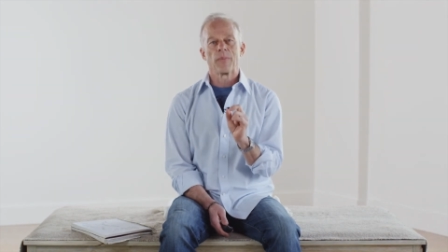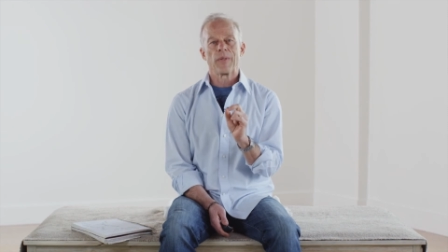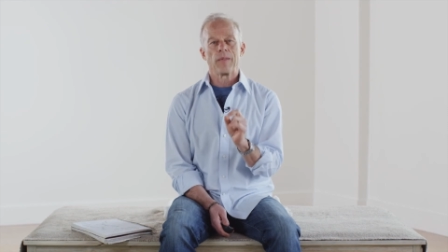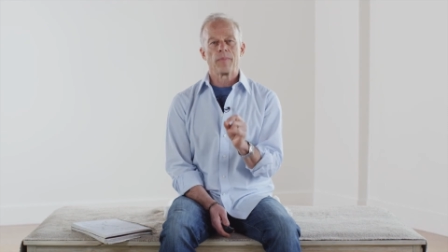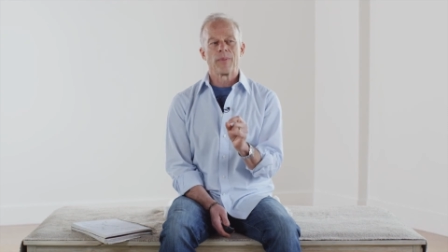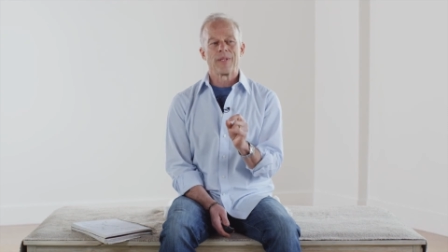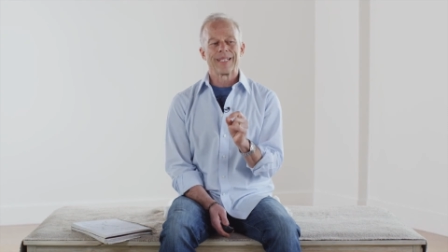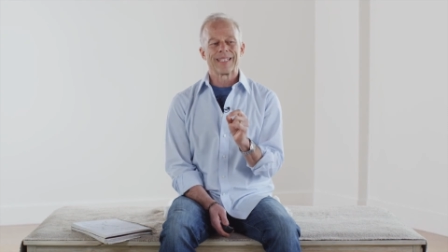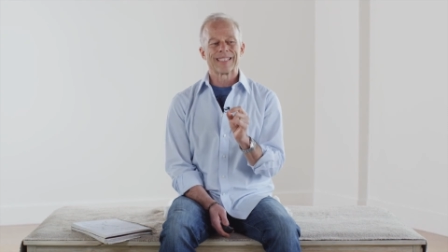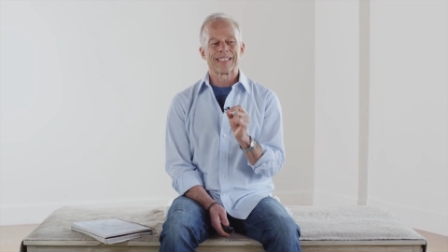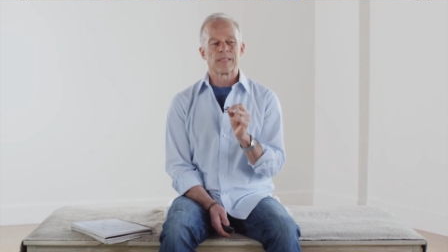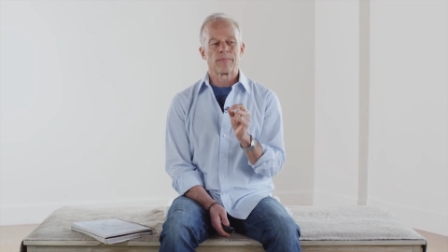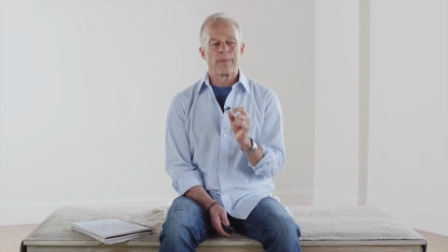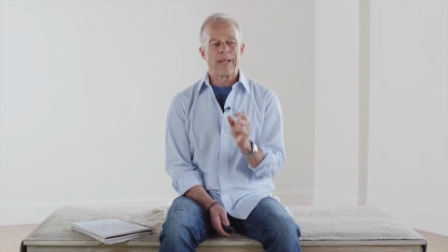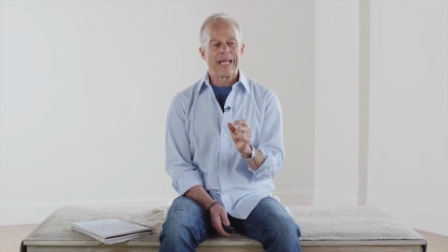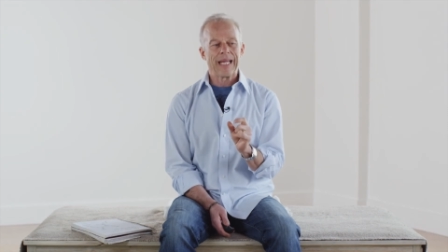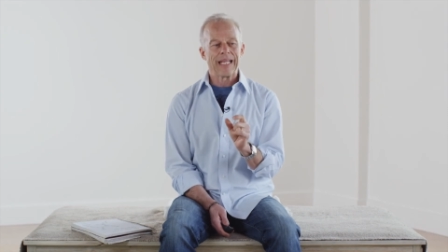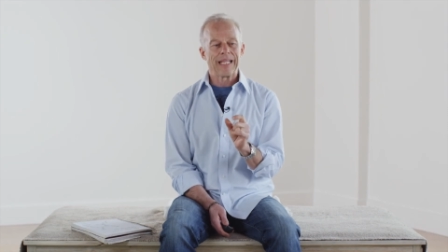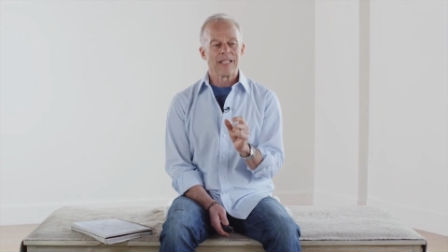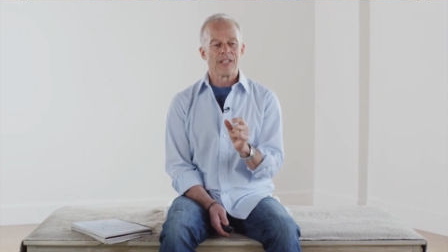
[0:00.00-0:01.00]
people
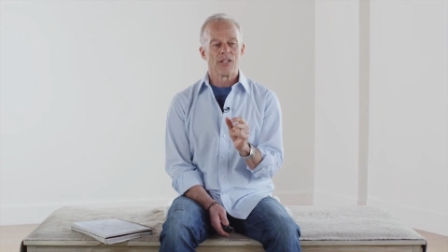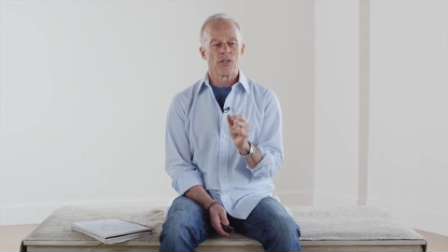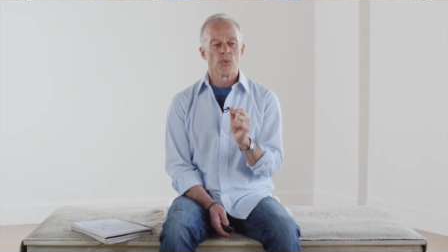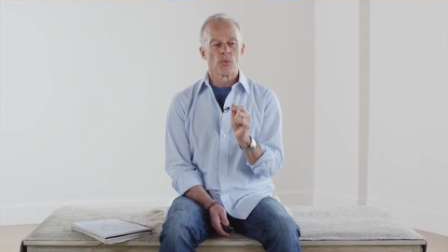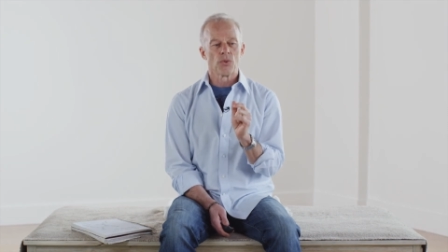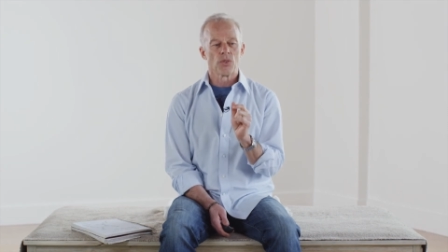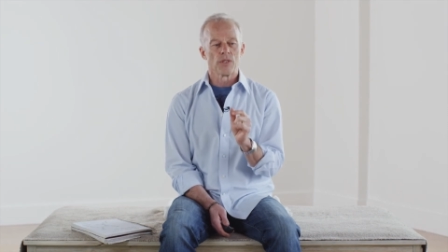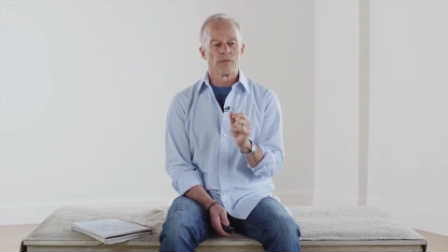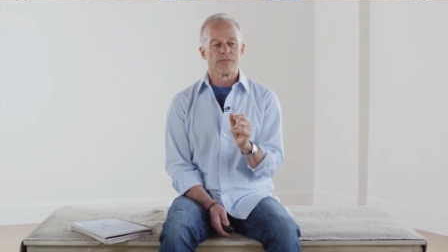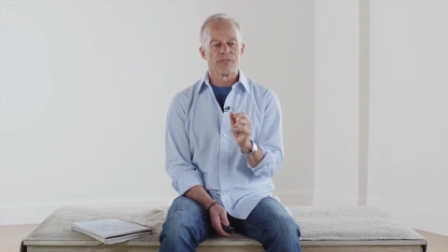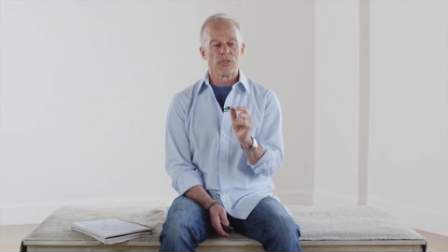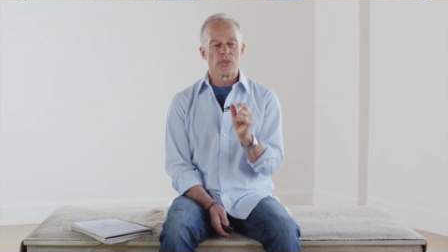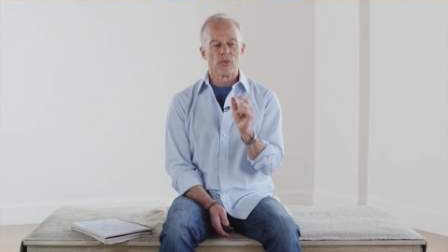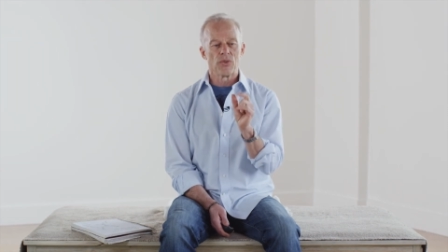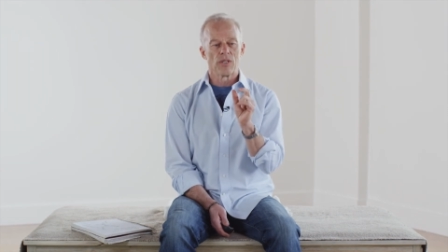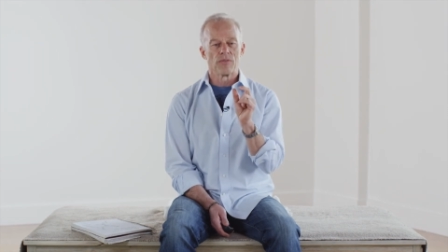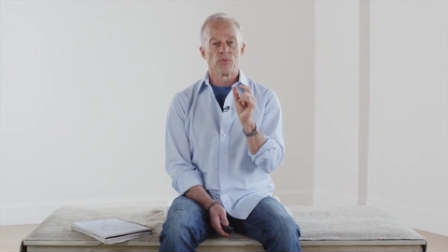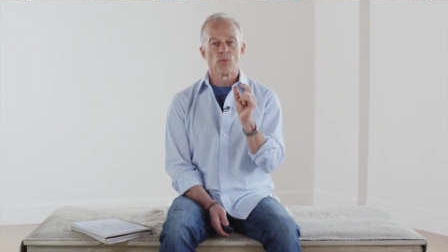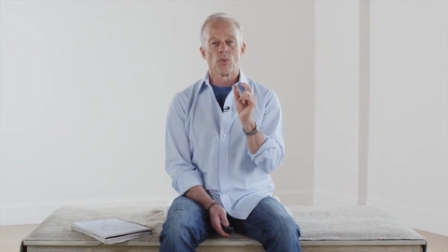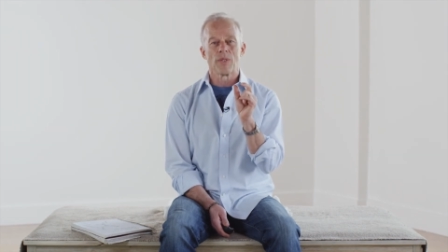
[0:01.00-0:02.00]
expand their
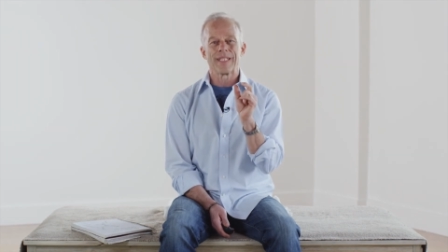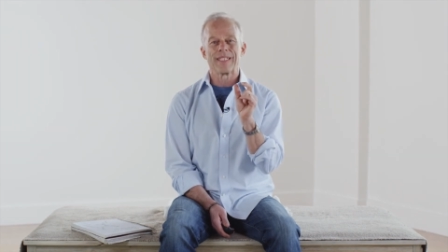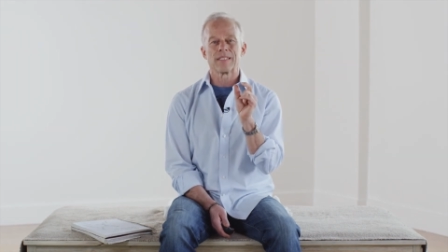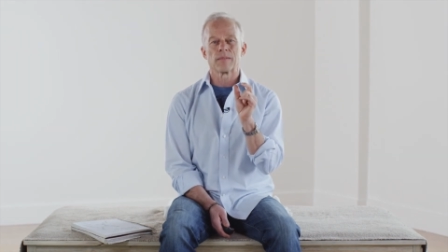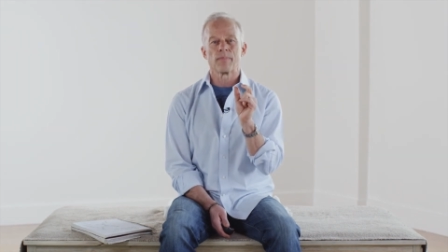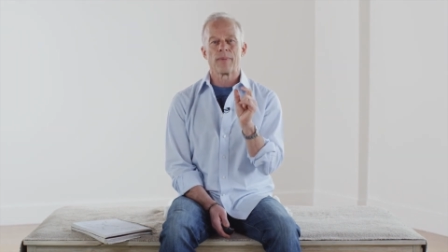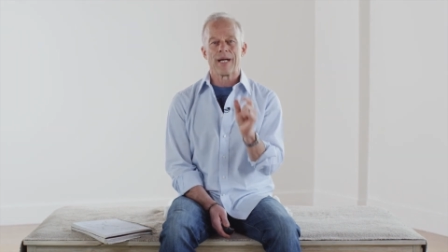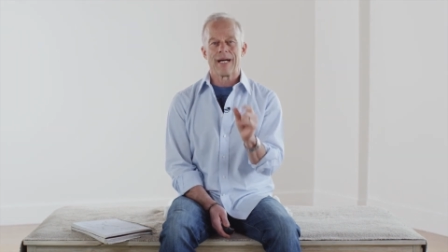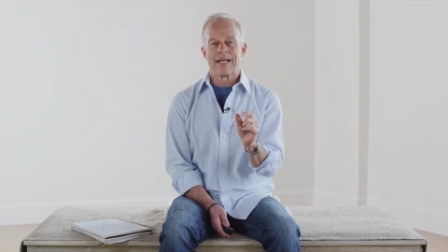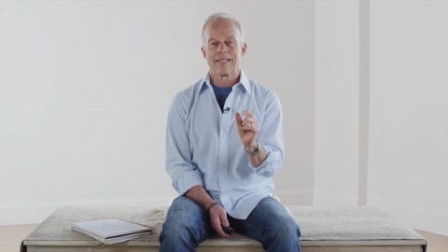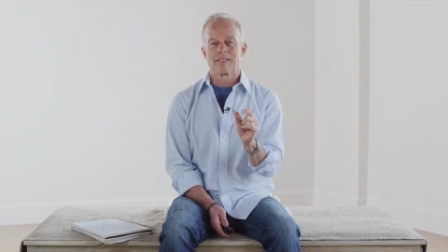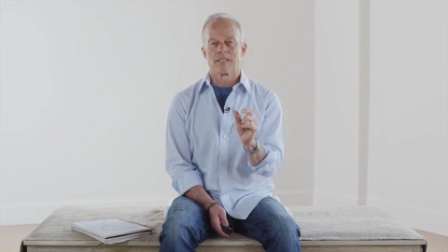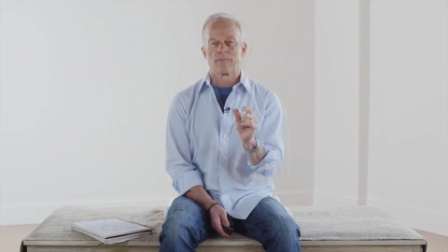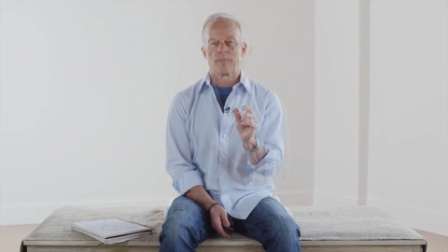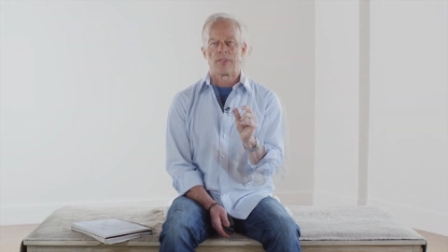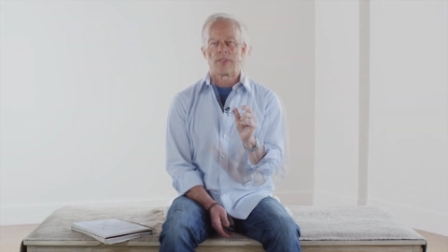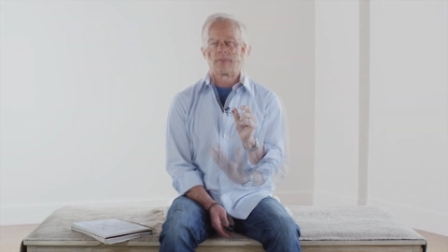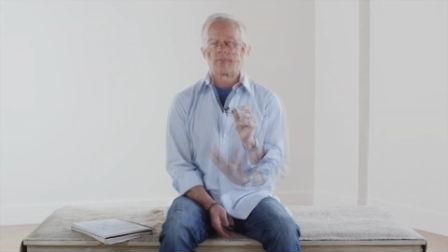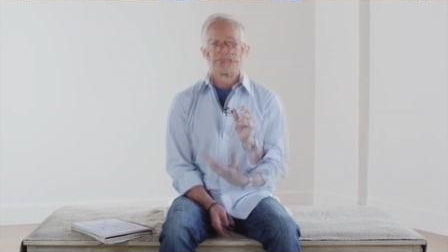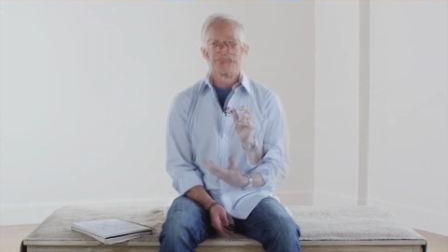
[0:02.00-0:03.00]
worldview of what is
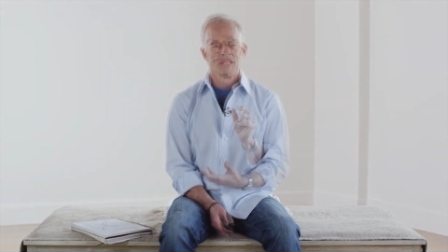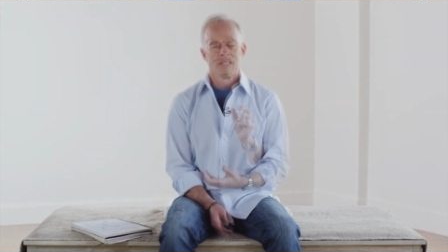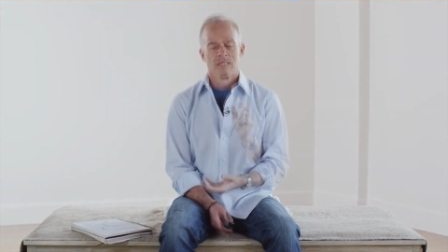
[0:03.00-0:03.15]
possible.